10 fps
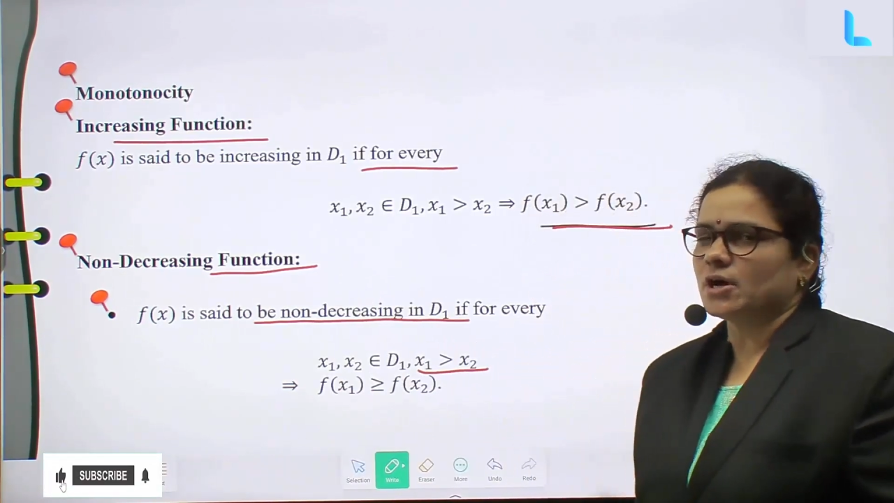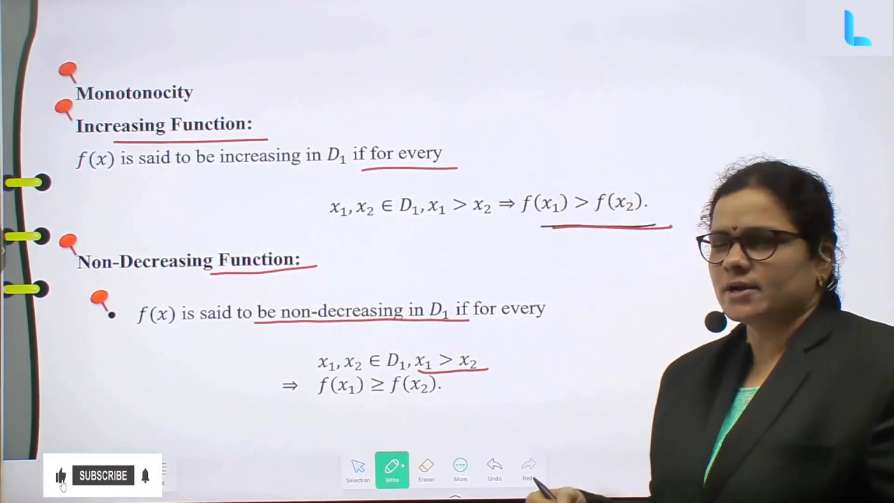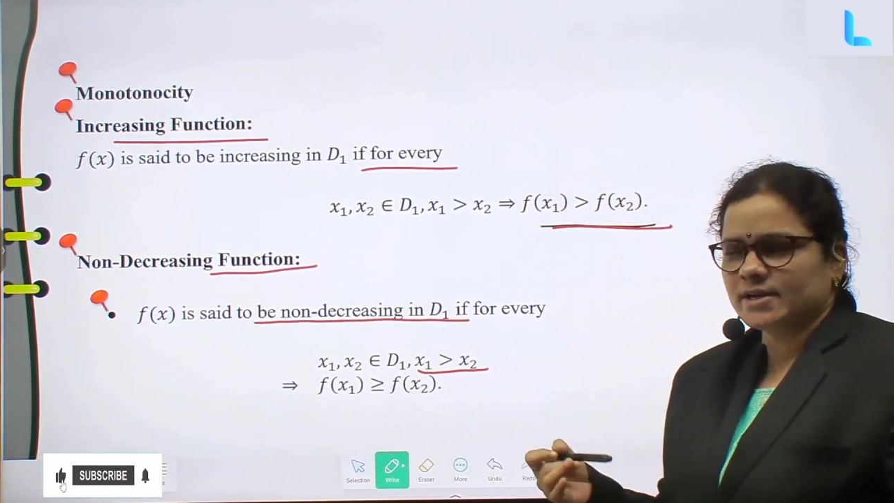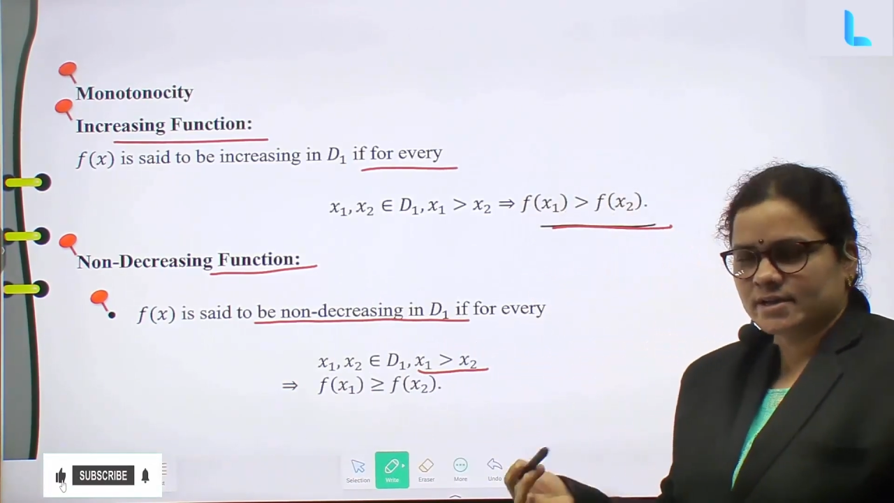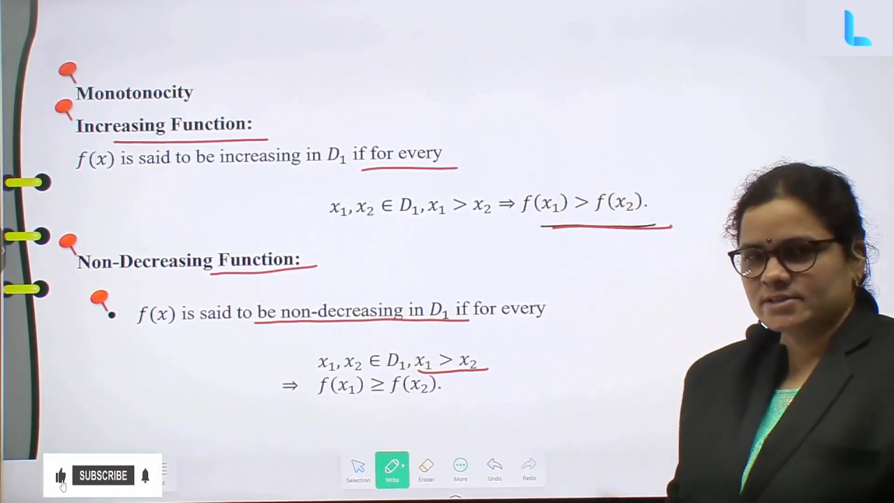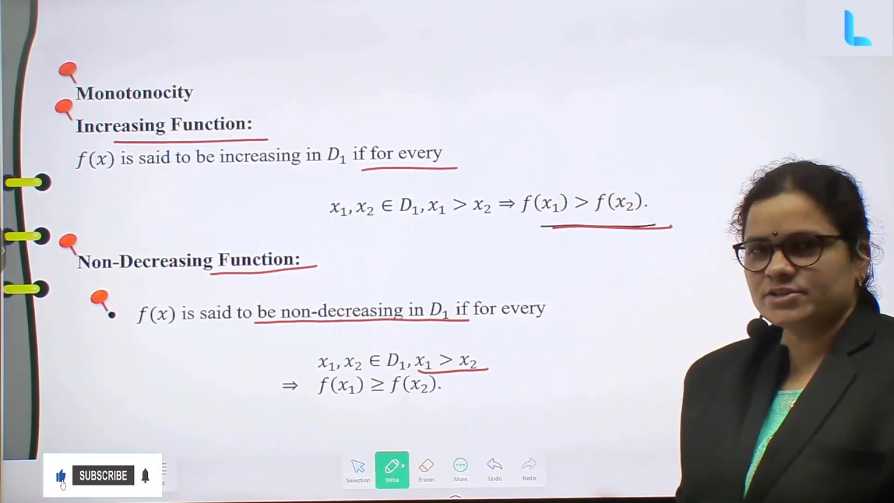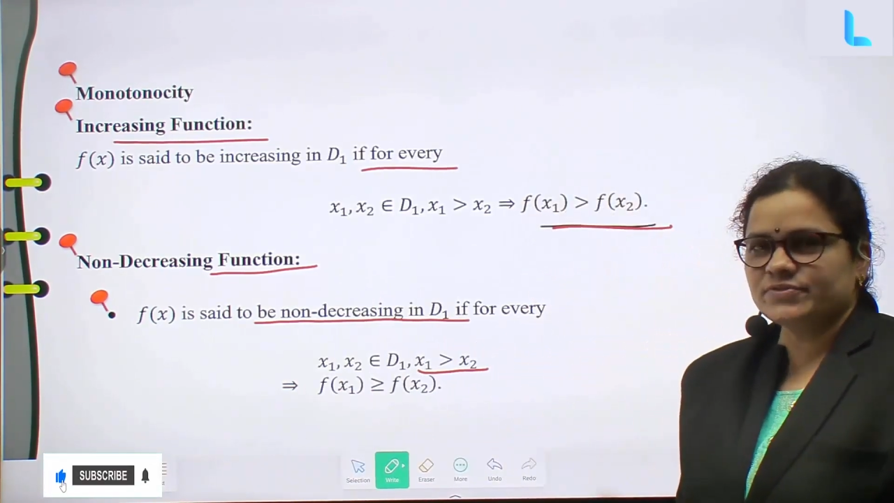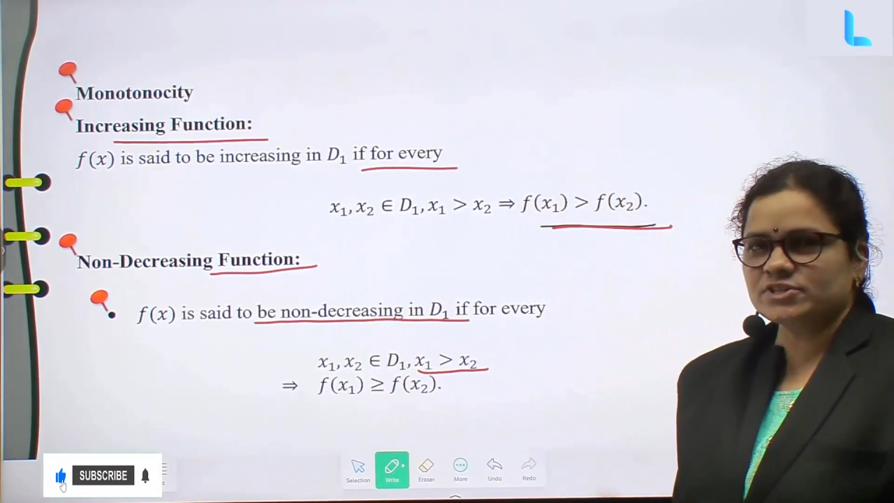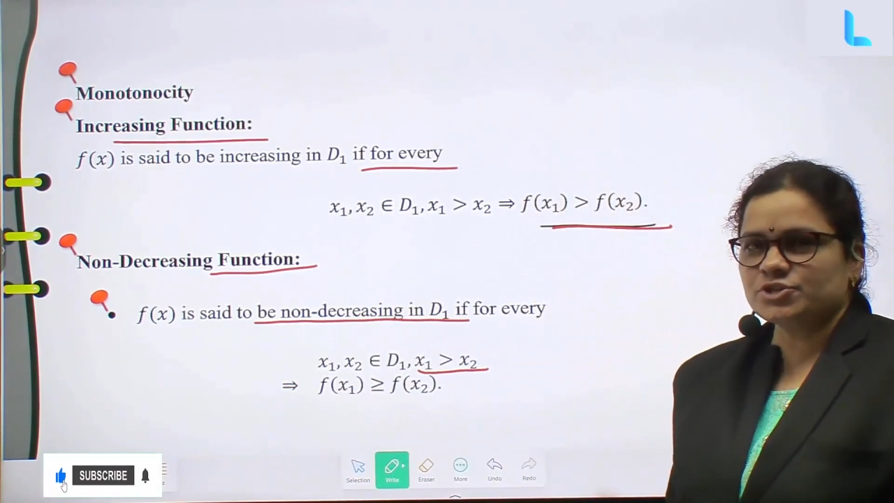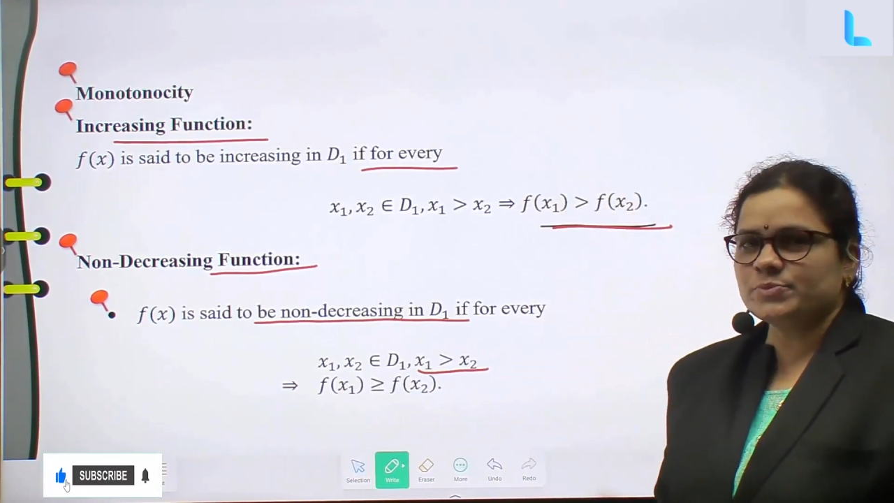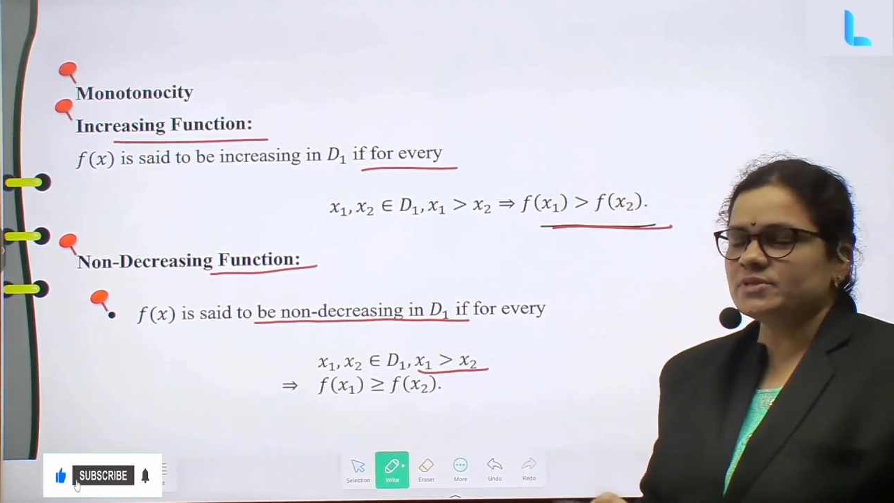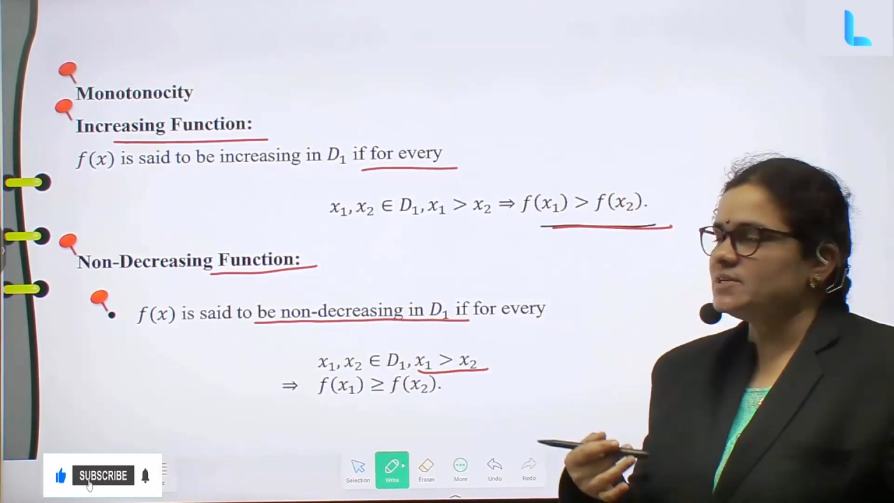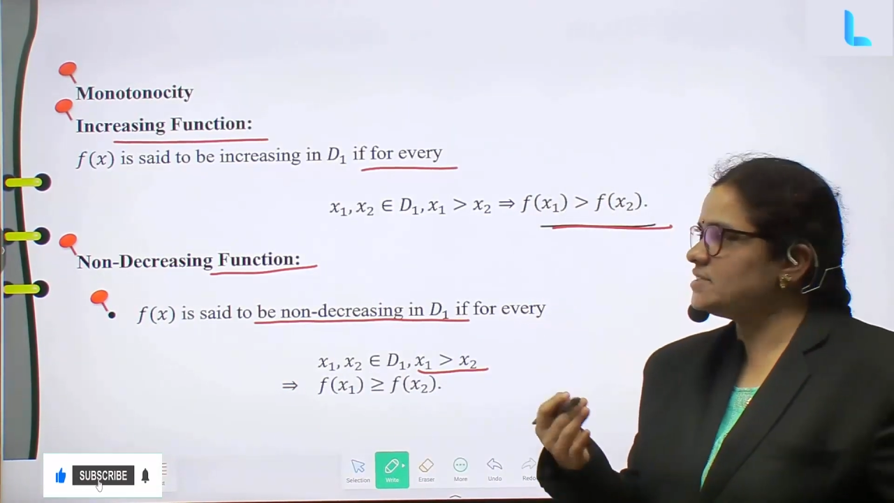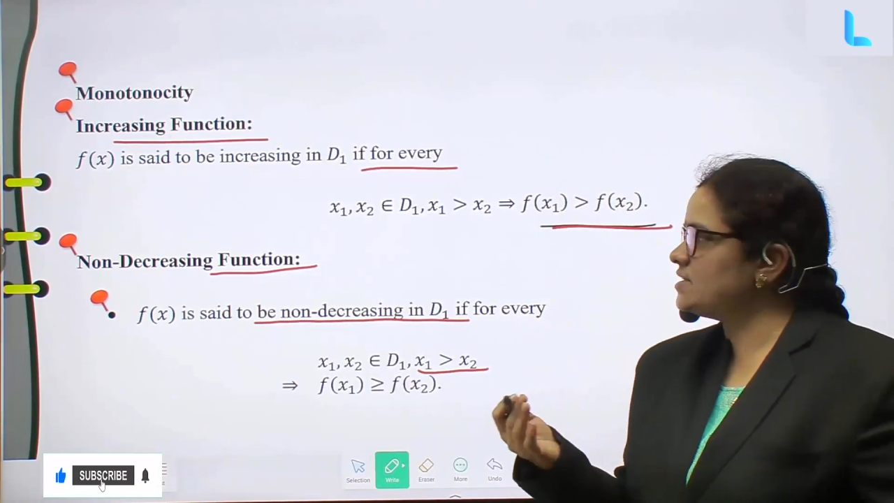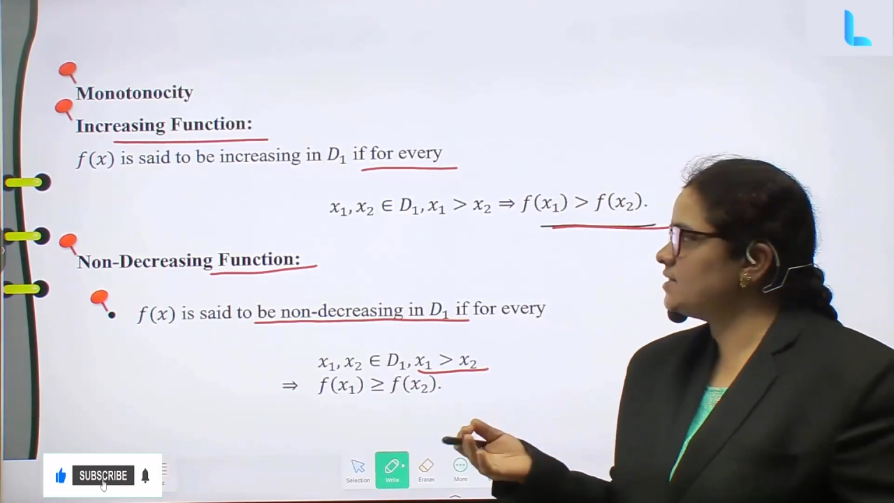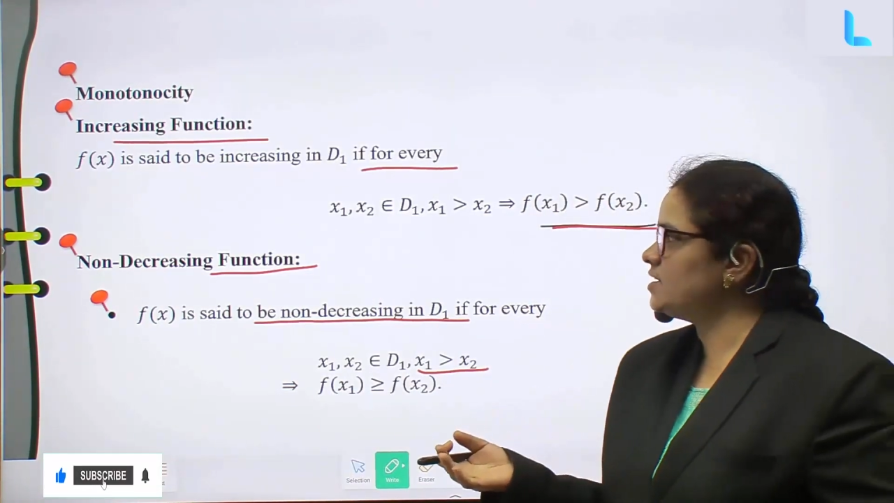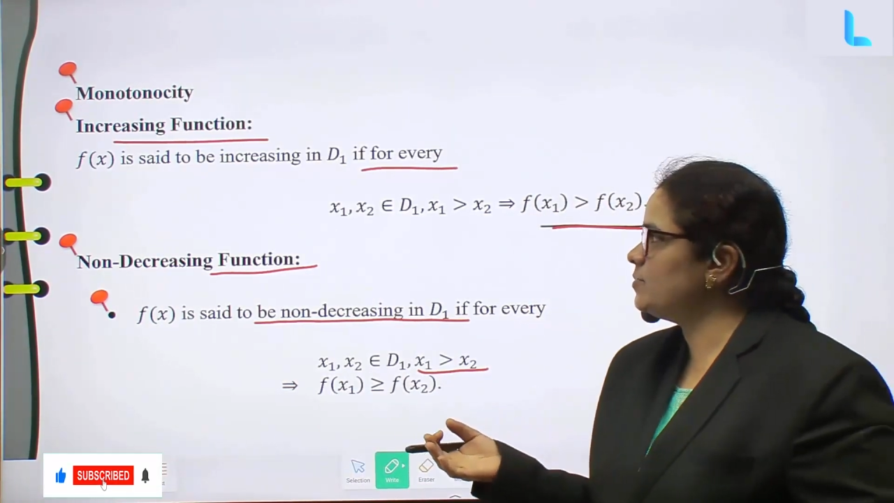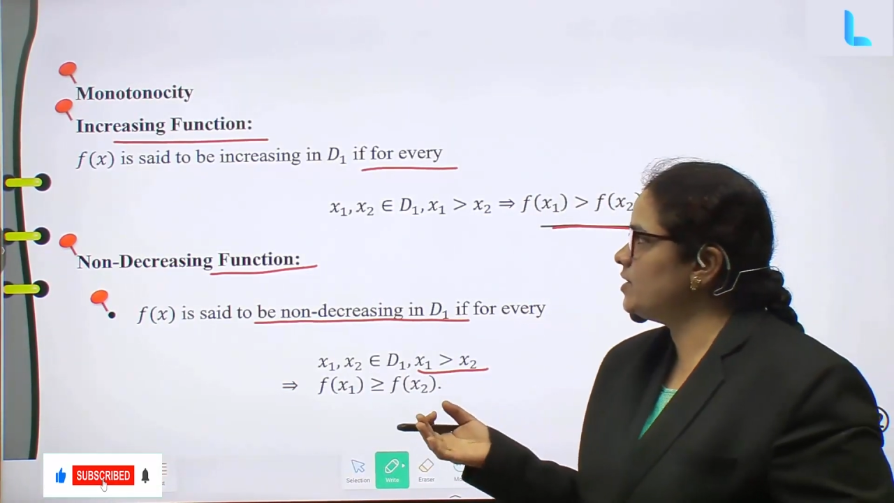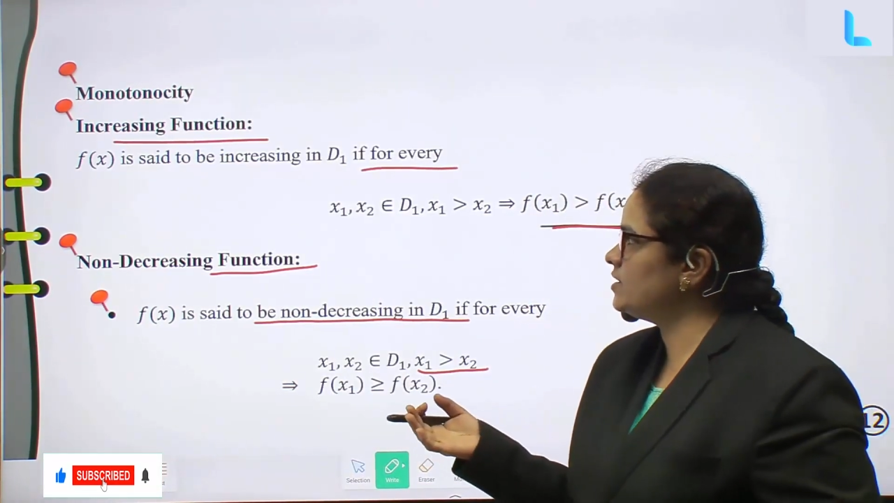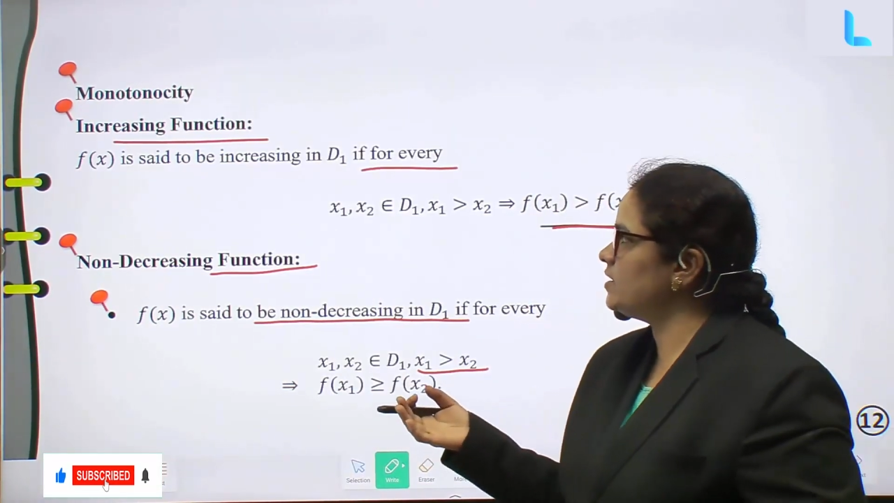Non-decreasing function means it's
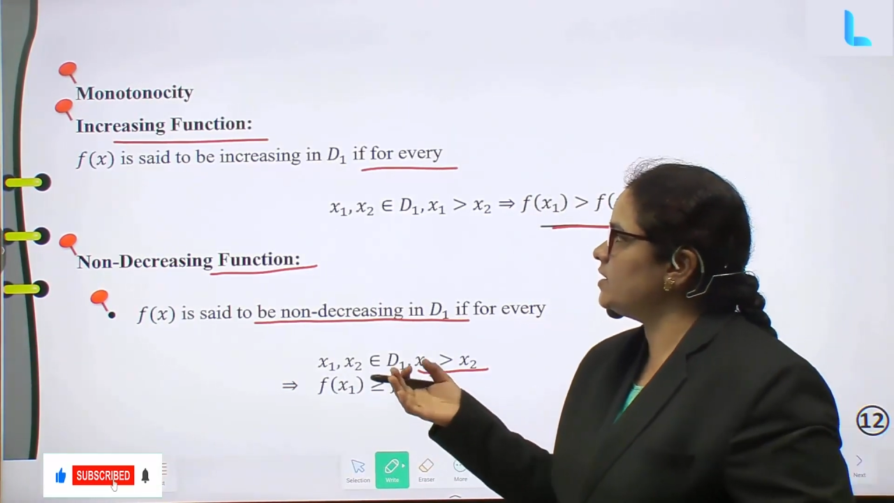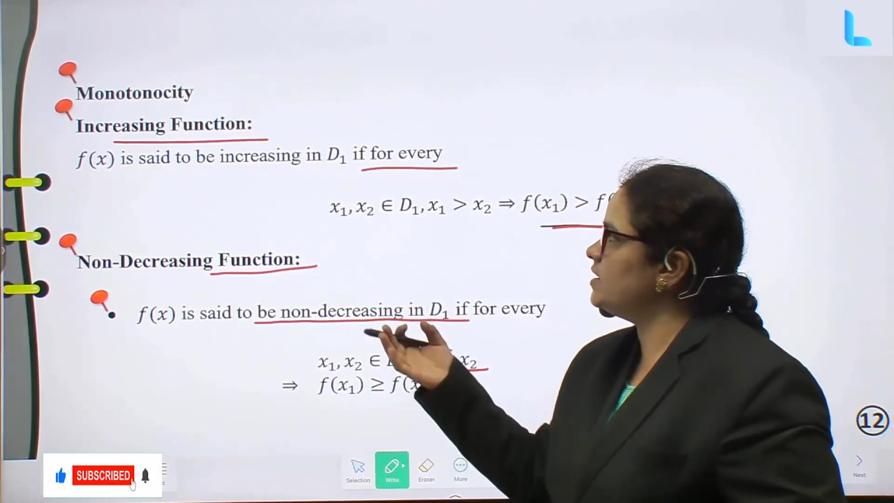nothing but